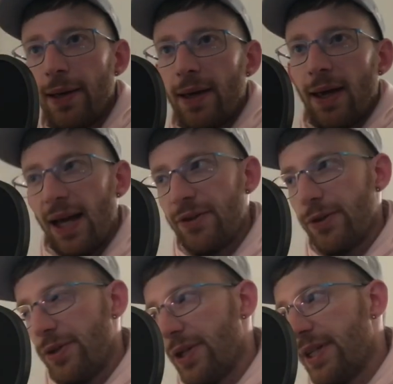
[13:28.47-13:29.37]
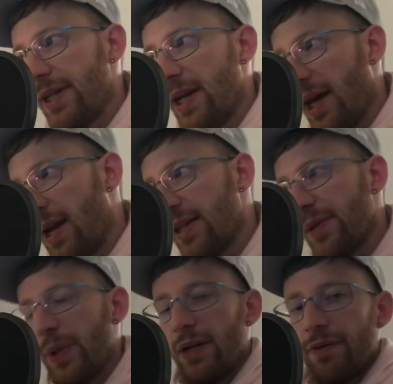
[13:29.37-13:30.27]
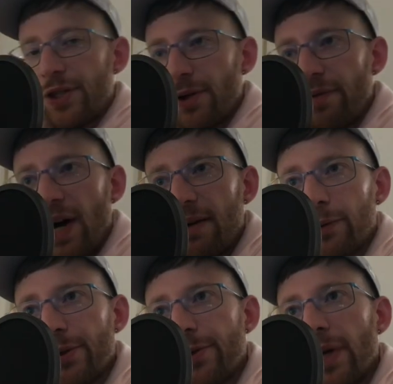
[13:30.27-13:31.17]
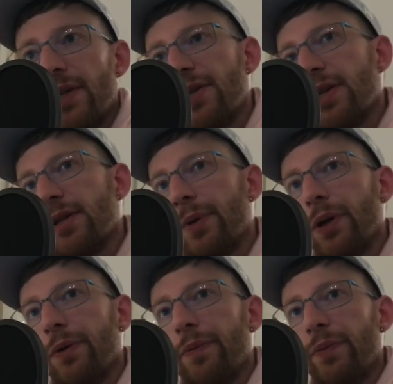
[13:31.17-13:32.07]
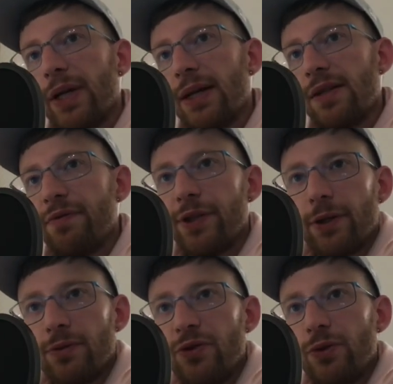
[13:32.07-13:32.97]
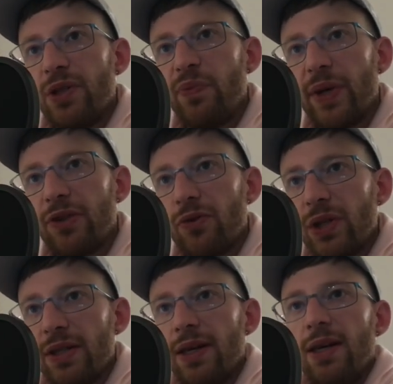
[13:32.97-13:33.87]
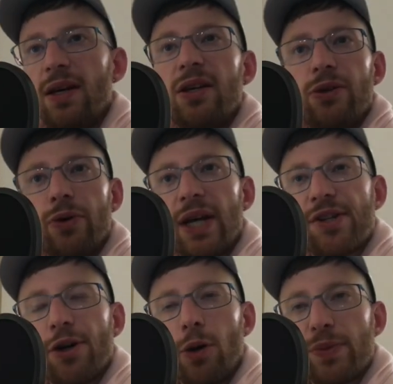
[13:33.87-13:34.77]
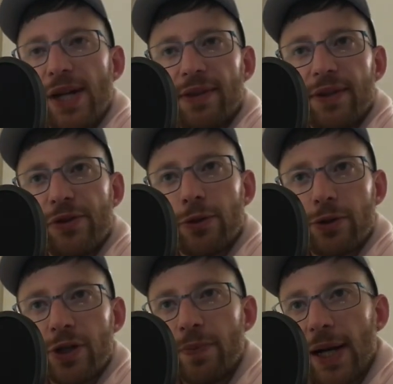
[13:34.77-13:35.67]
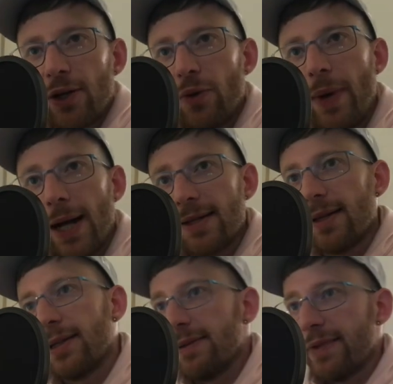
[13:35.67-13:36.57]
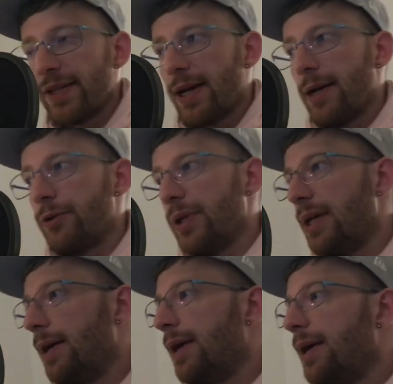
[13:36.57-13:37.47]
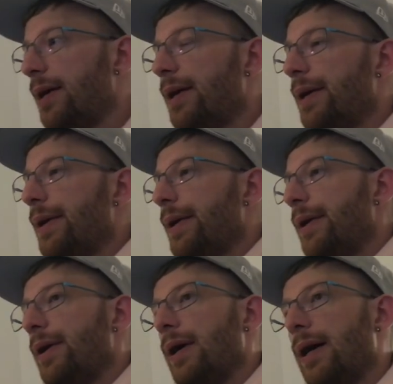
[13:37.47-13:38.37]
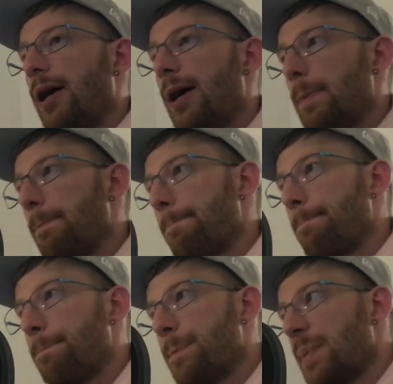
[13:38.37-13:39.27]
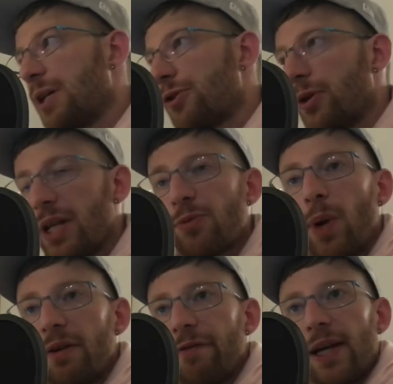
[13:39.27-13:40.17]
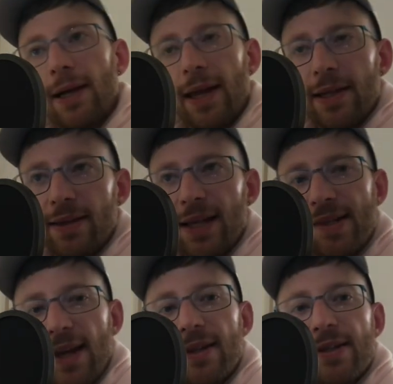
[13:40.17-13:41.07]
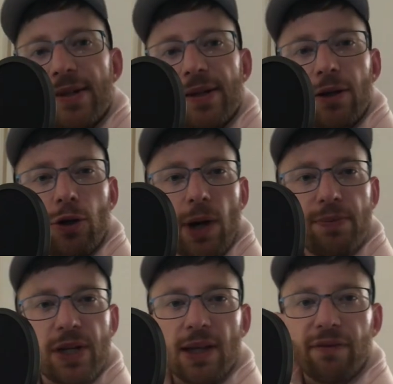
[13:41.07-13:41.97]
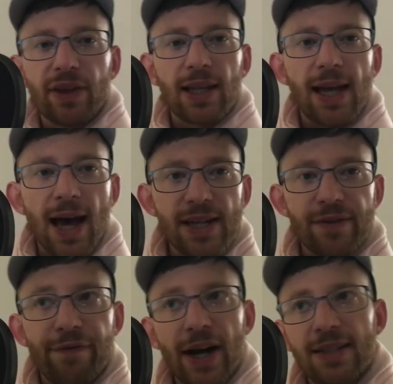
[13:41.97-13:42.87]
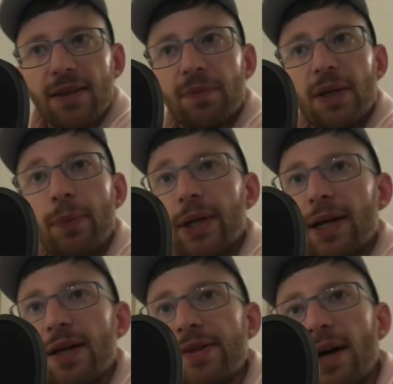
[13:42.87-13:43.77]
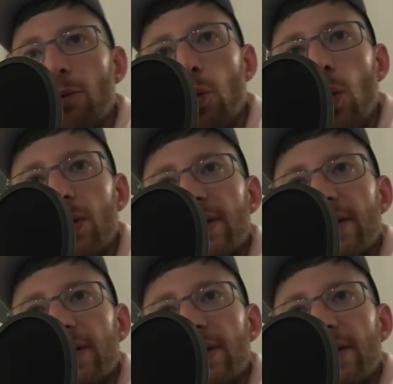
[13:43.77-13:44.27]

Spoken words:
And you should see that as a bit of a survival strategy as well. Because if you go too deep into it, you get so upset that you'll just pack your bags and leave this country. So that's one thing. And in that sense, corruption definitely has affected me because I've walked